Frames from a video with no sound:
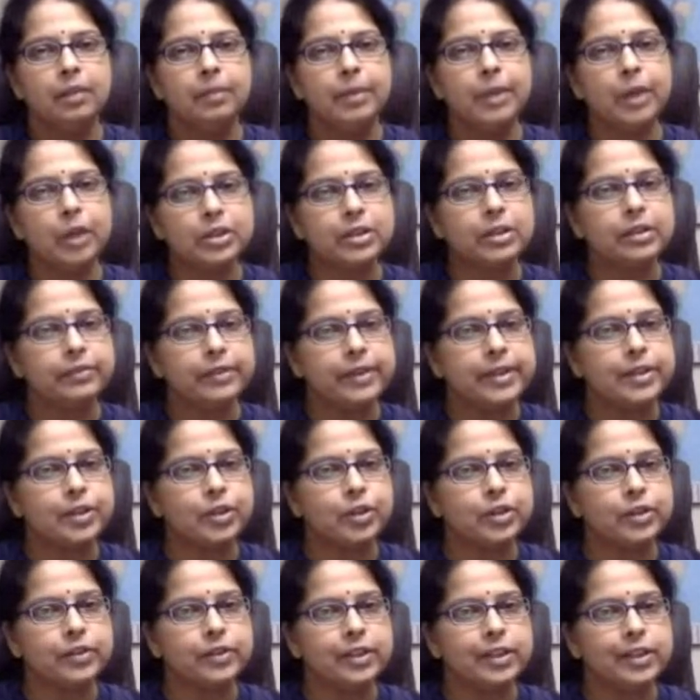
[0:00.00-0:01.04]
because of the phase
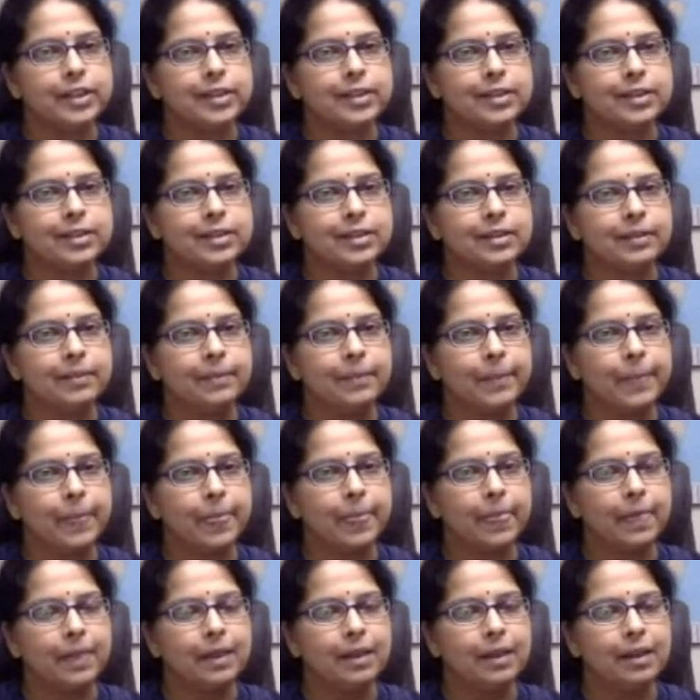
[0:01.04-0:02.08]
noise of the laser.
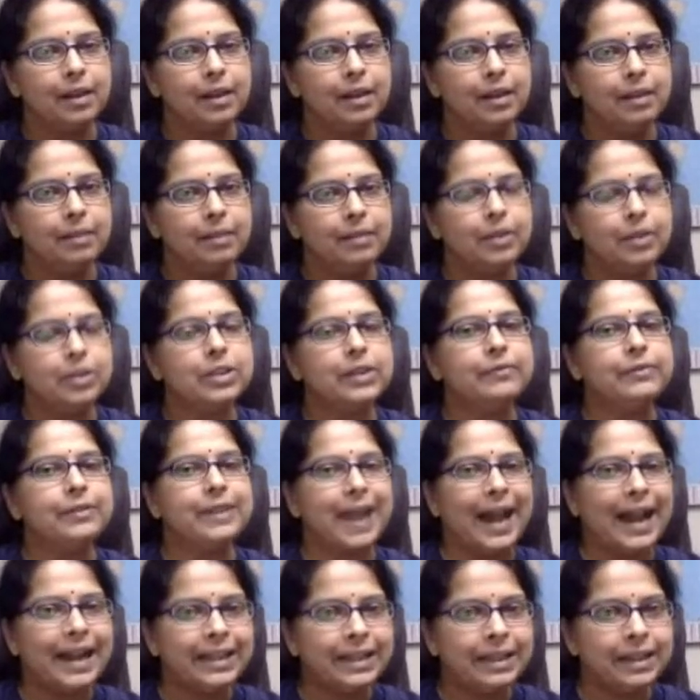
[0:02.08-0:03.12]
Because if
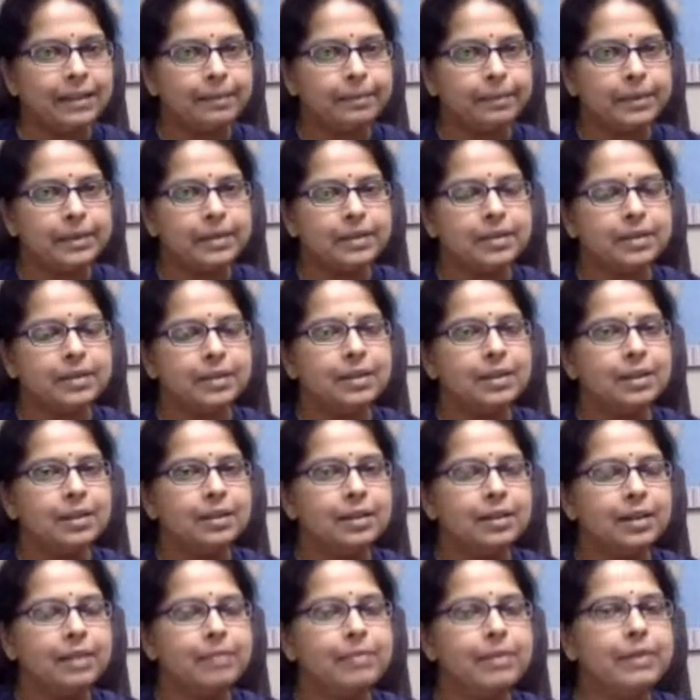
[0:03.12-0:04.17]
that happens,
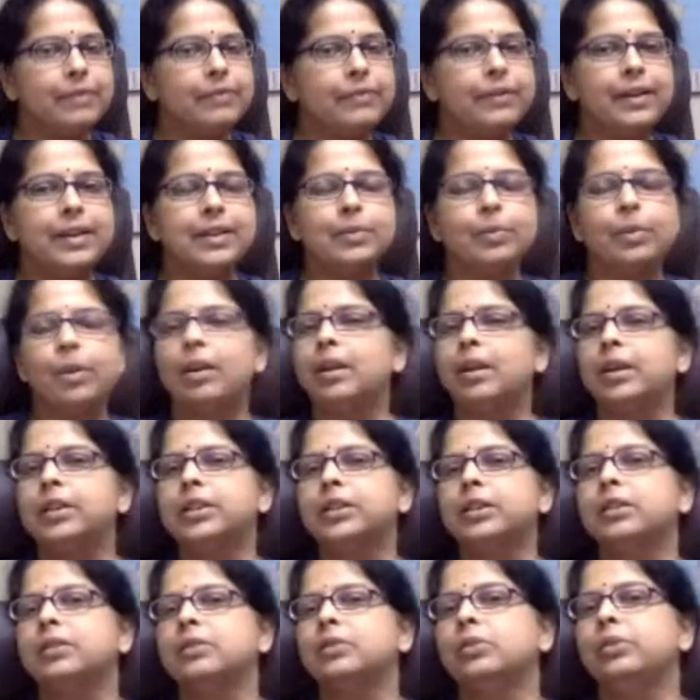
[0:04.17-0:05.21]
then my phase
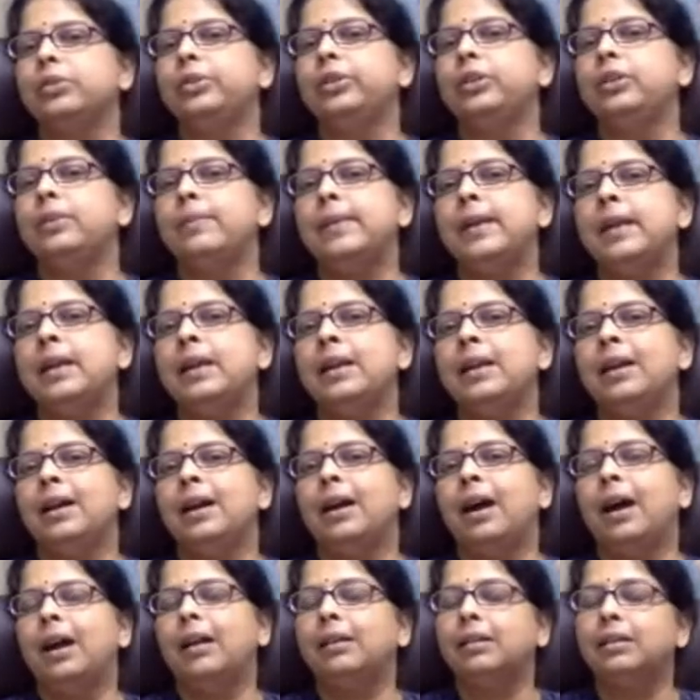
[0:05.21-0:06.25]
modulation is going to be
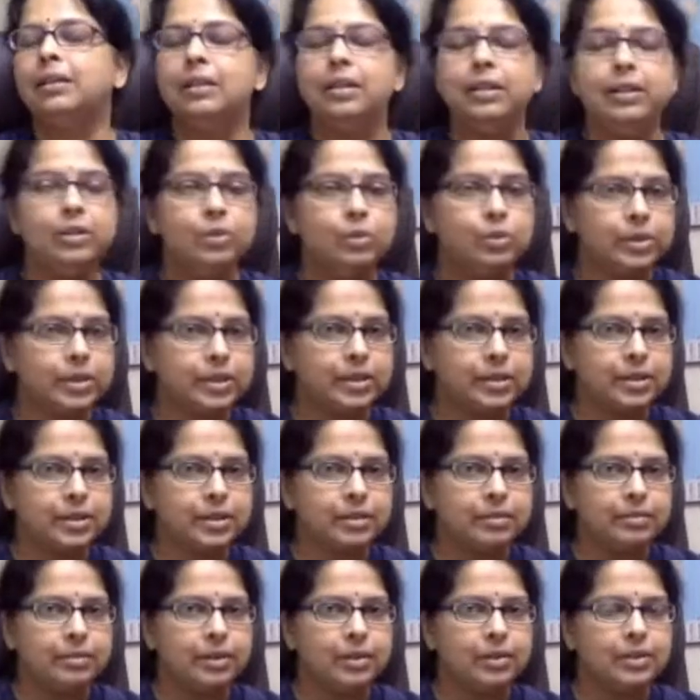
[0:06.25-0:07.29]
utterly useless
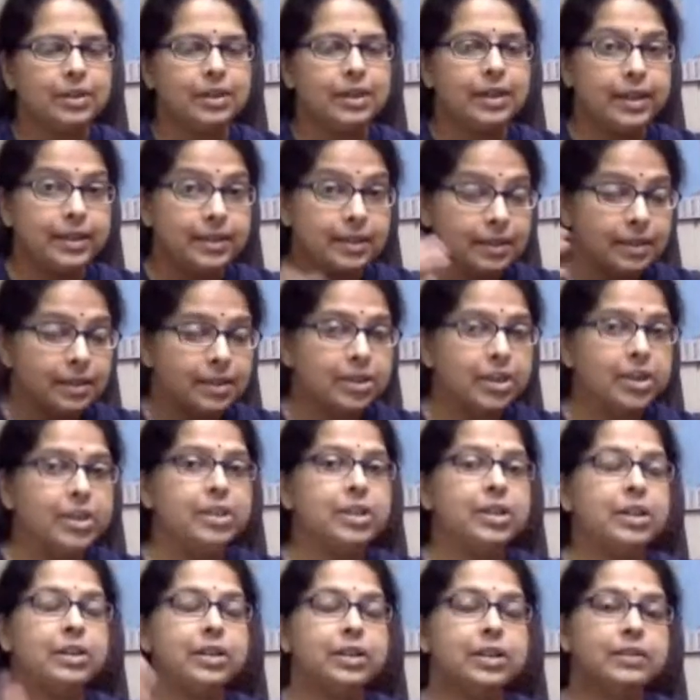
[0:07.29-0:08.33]
because the laser is
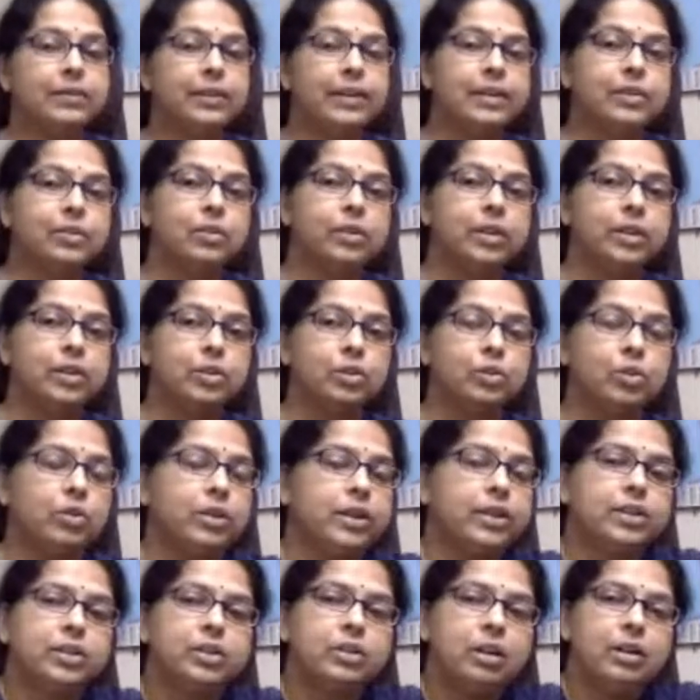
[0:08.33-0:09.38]
changing its phase on its own.
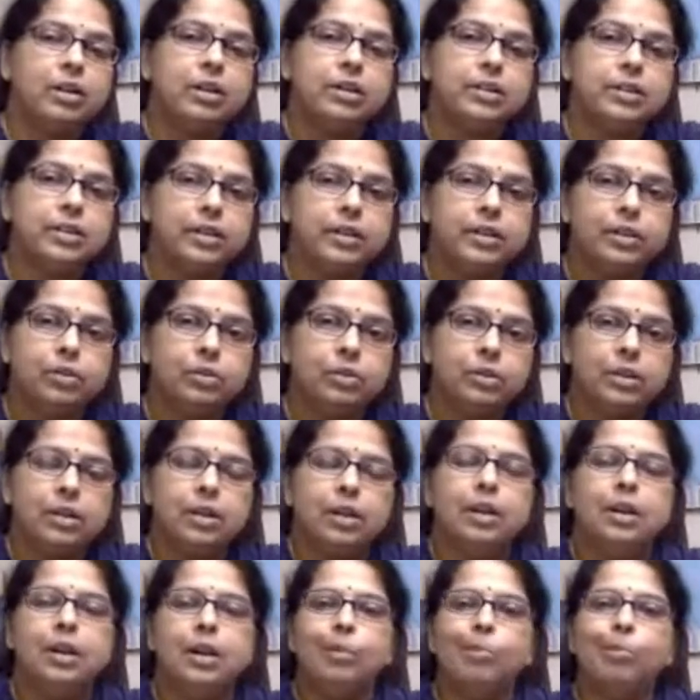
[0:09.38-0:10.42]
It's not listening to
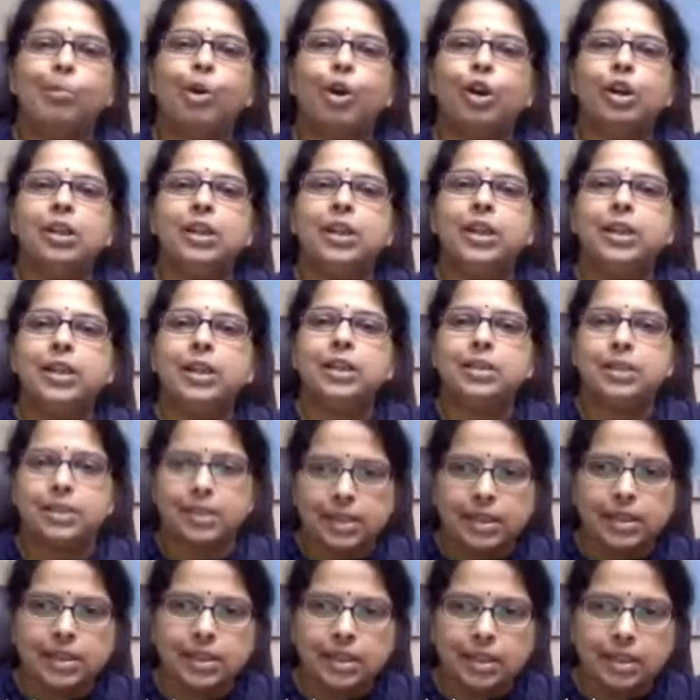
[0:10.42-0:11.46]
the modulating
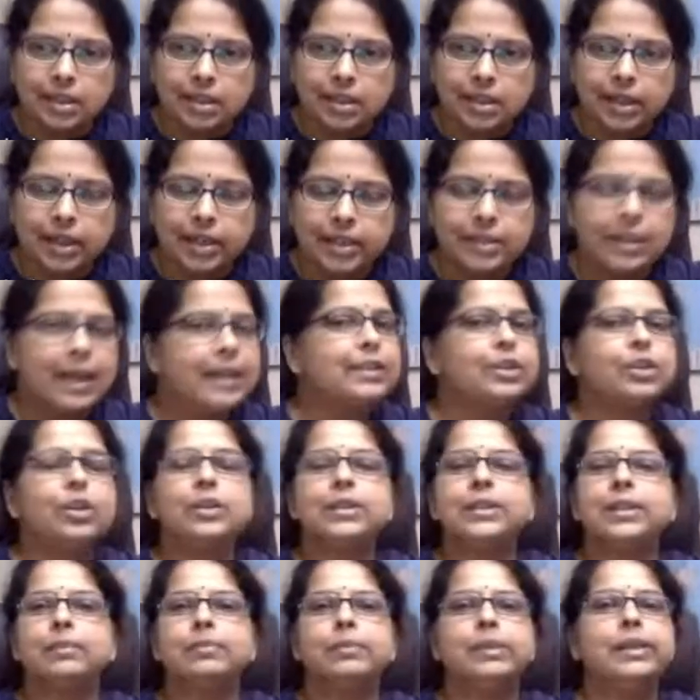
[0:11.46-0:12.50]
signal, right? That's
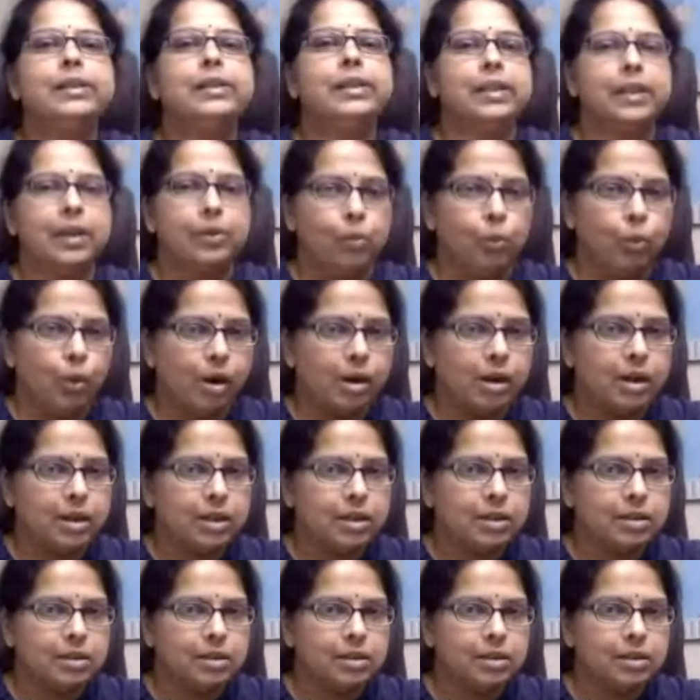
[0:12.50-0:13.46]
not something that I want.